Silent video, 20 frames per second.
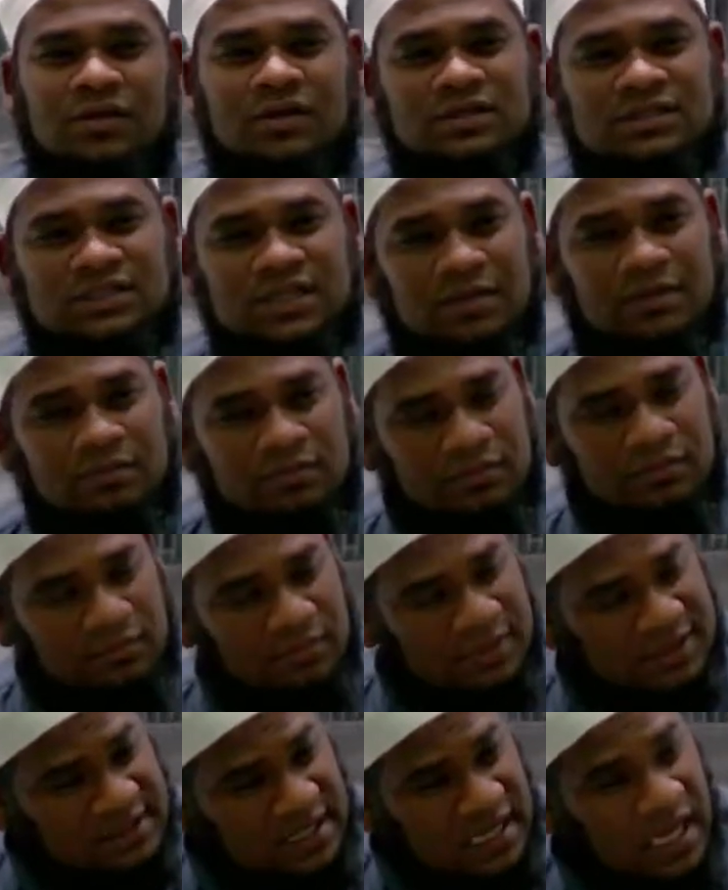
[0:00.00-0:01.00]
So here's
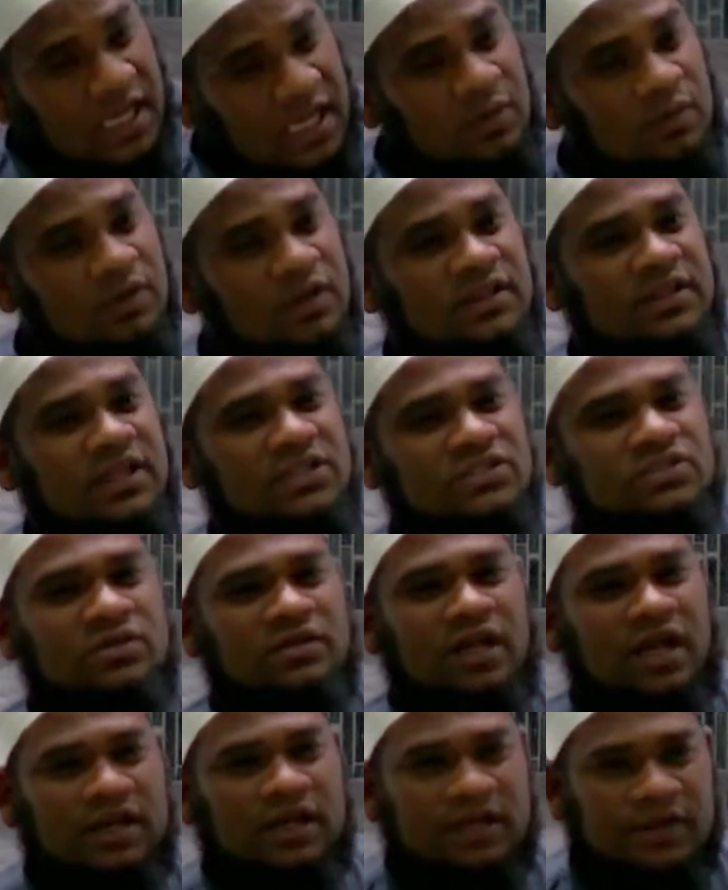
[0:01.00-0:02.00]
some masail
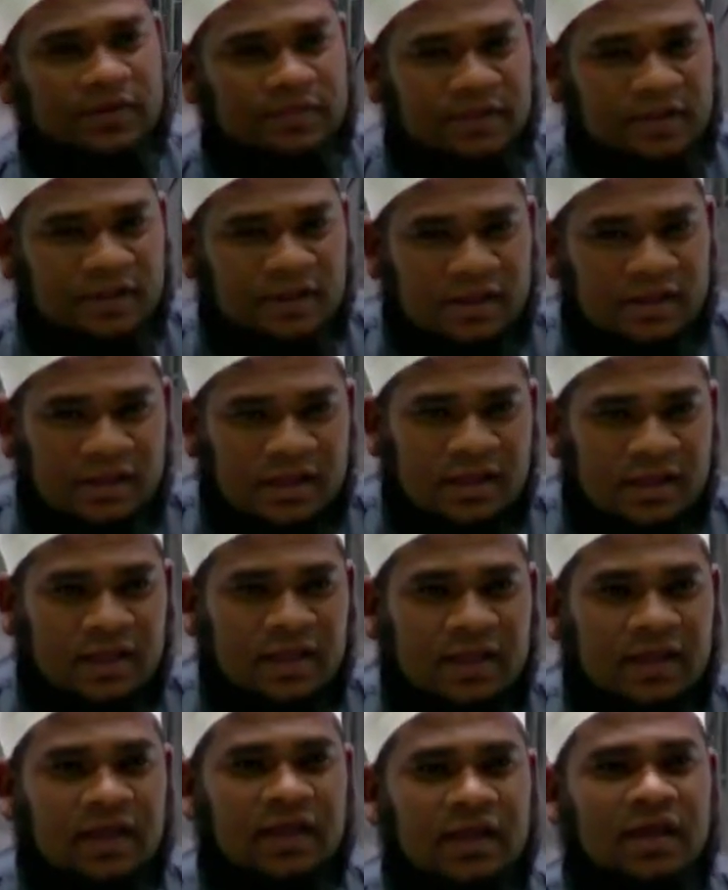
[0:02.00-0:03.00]
attached to that.
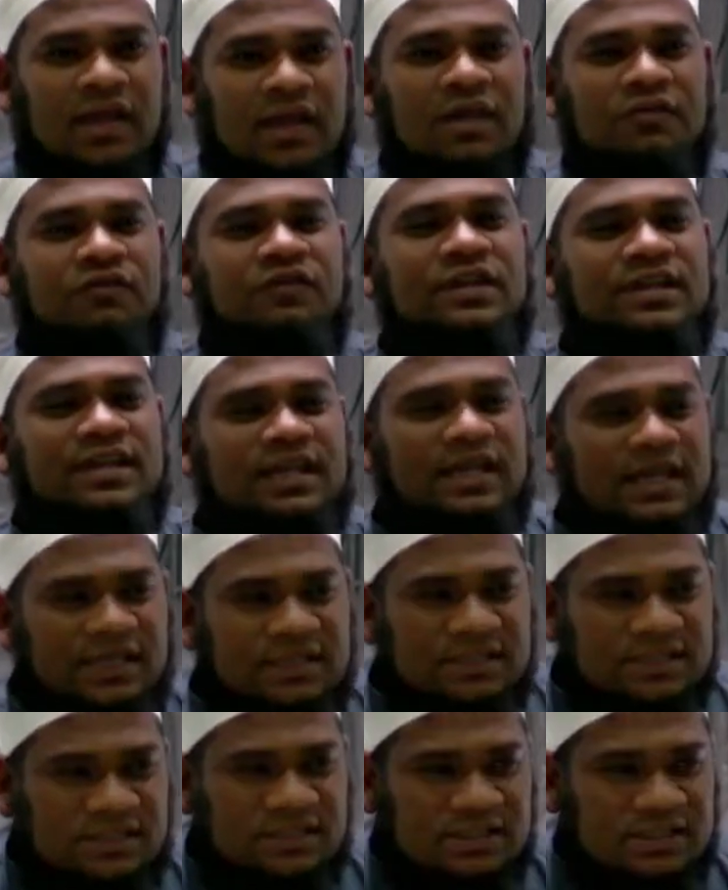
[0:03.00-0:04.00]
If
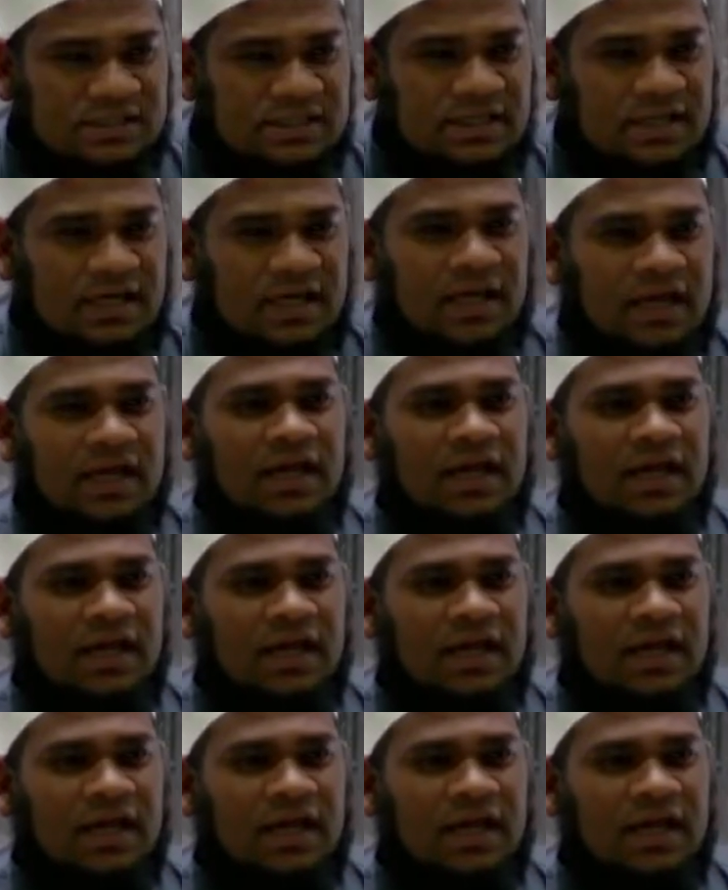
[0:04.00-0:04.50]
it is